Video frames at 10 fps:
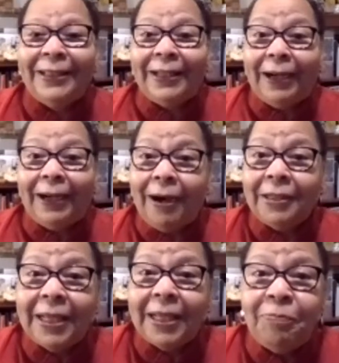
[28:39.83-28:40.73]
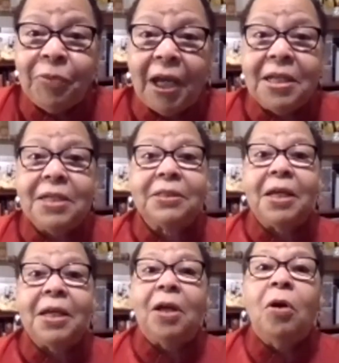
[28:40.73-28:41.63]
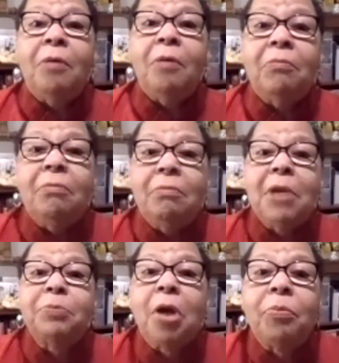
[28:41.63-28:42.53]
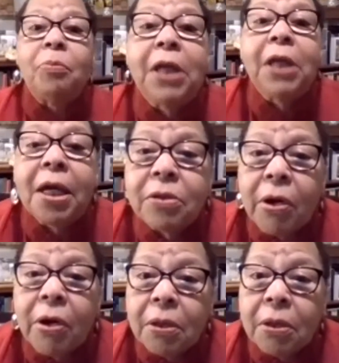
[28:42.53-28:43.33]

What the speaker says: And he said, Ma'am Sahib, what caste are you?